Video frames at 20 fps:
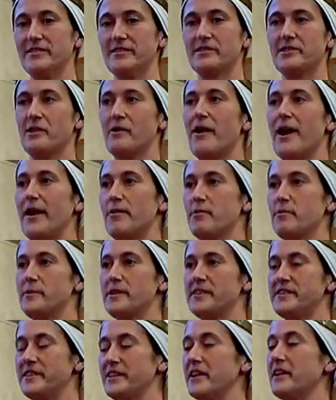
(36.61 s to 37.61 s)
so I will
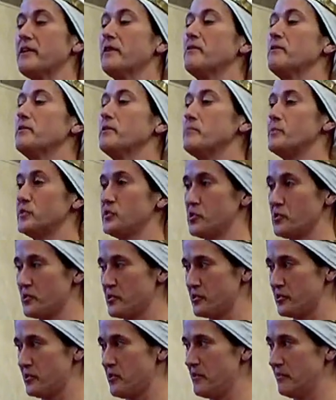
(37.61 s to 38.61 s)
be singing the
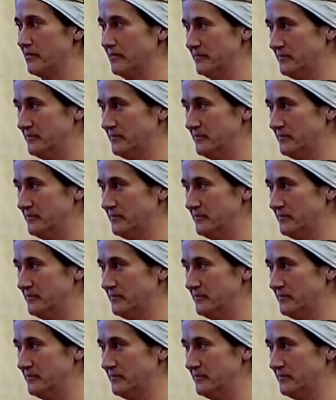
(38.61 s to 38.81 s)
Berserker song.